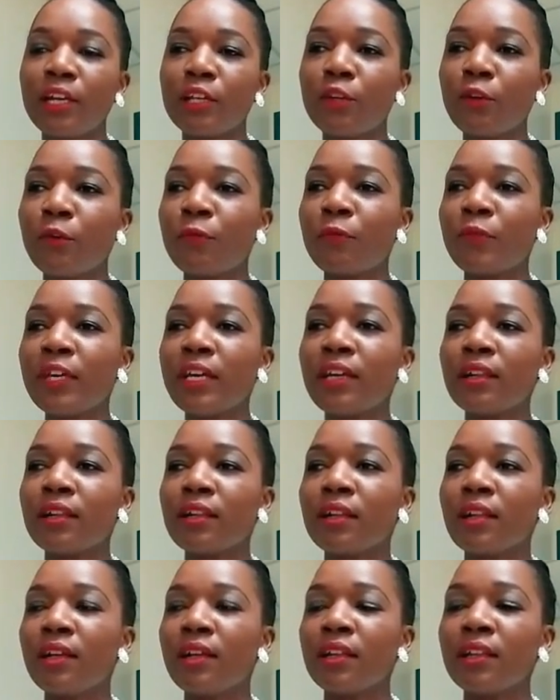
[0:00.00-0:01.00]
You
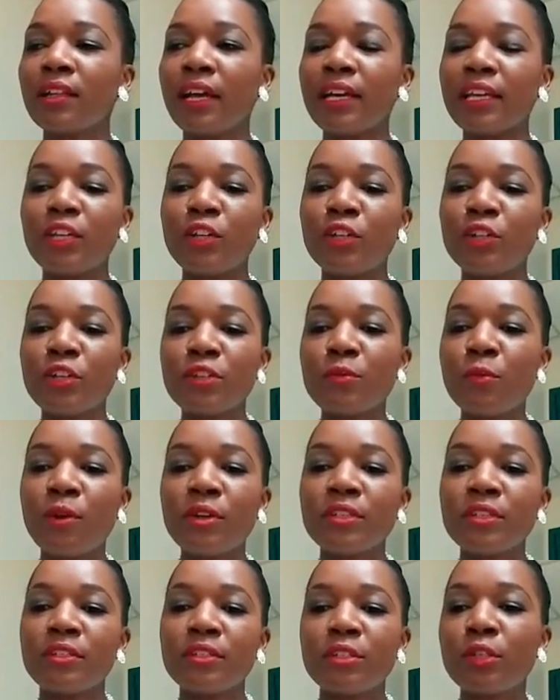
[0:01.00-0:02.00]
feel like you just want to